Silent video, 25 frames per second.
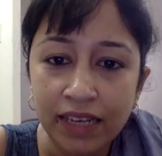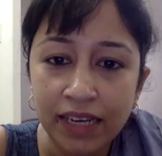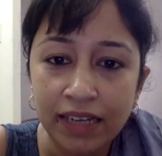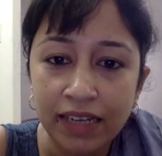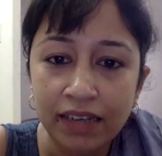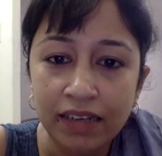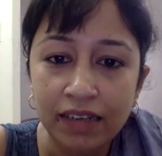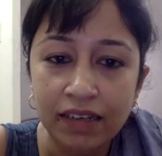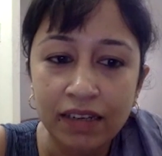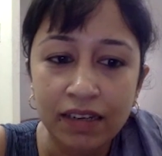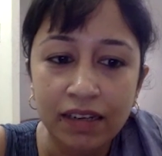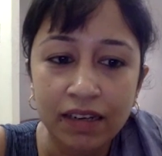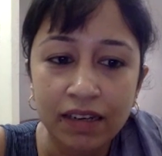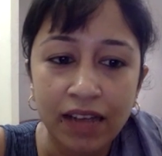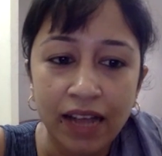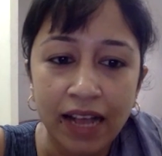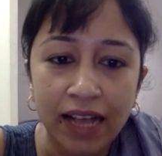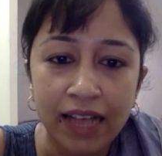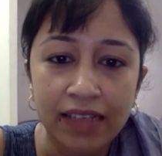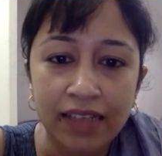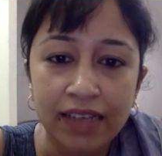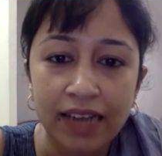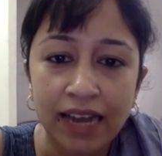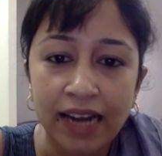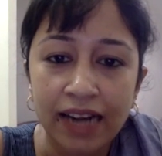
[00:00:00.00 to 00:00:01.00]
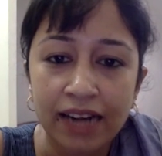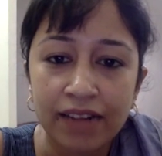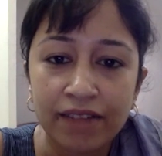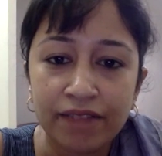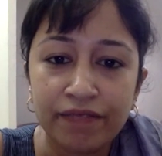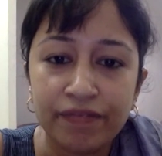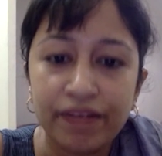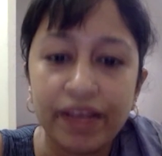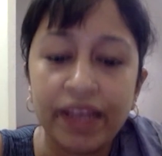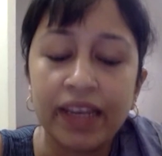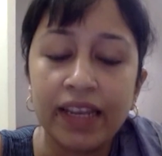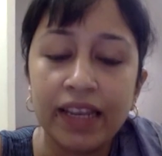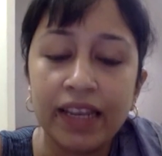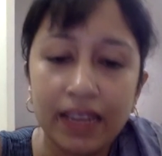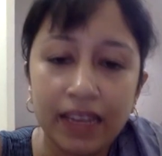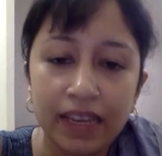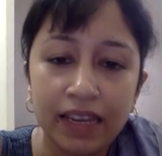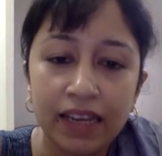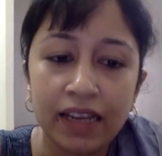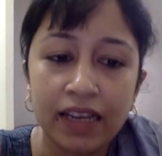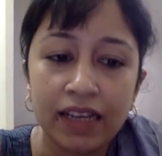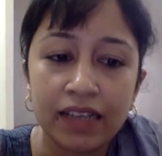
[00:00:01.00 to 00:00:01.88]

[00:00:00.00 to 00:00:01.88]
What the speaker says: it had a very,